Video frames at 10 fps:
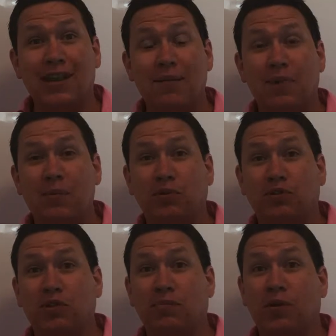to get people
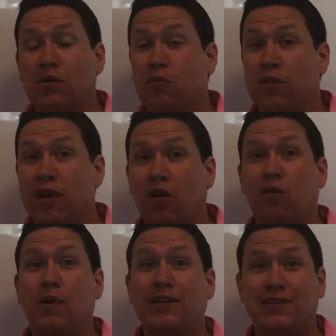to the point where they
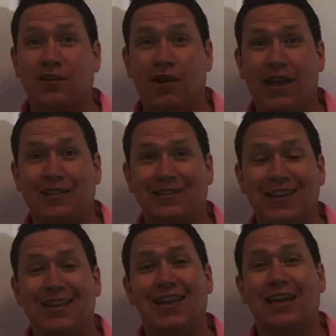are raising their hands
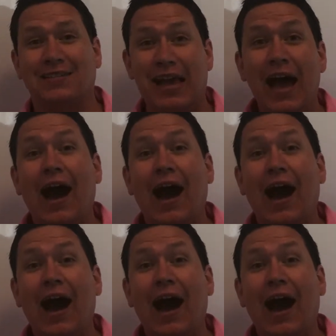saying, yes,